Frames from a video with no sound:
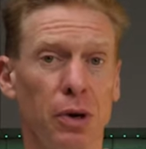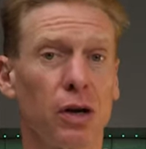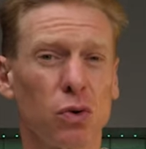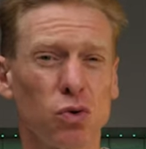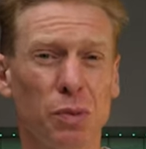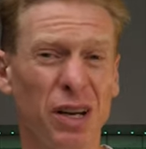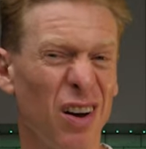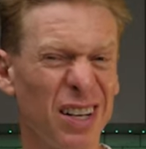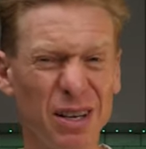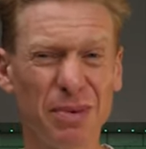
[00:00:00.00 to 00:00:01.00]
Pringles will be
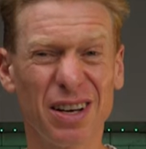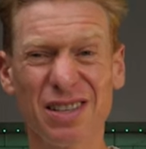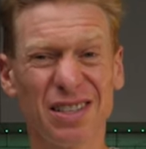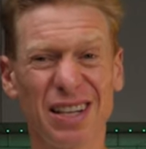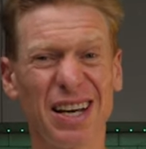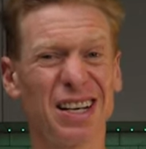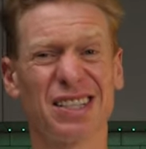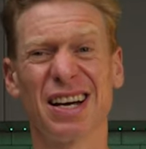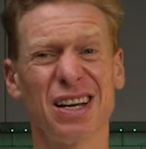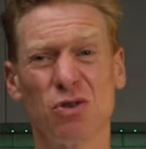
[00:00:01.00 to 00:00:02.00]
lighter because they
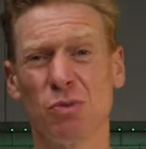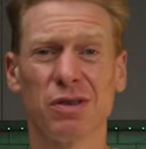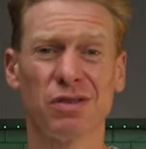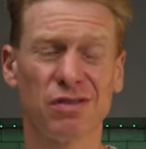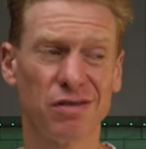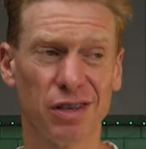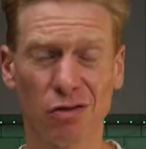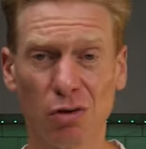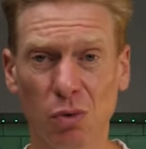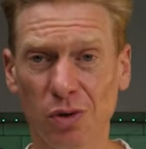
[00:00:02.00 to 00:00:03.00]
contain almost
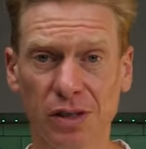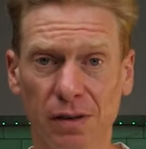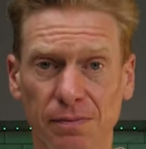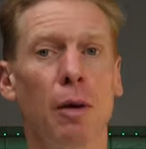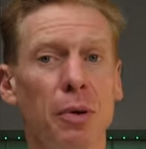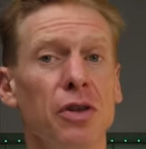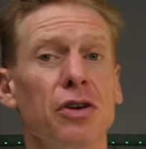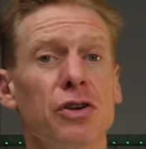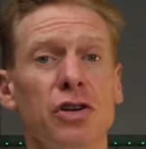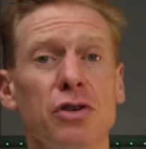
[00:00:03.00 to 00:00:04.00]
zero water. I'll put the
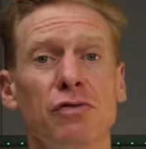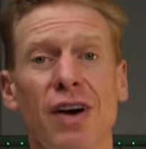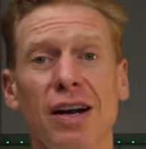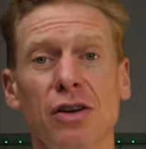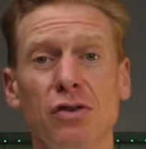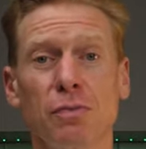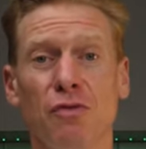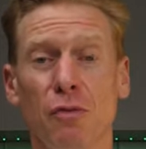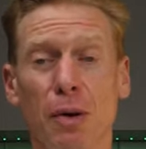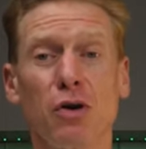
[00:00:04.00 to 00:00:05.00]
nutritional values
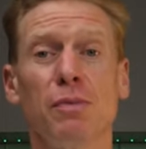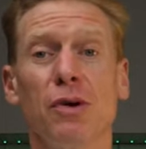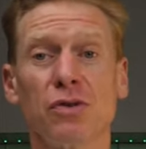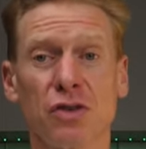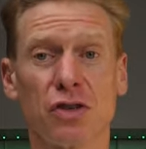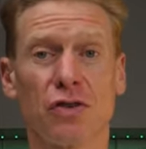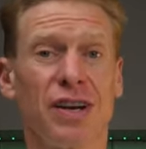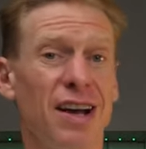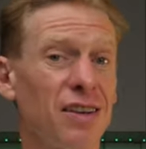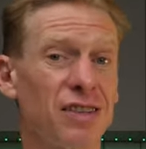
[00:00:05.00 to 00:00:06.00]
for both meals on
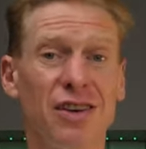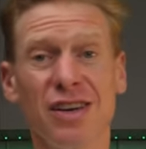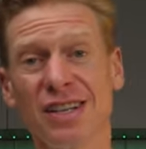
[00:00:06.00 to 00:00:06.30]
screen now so you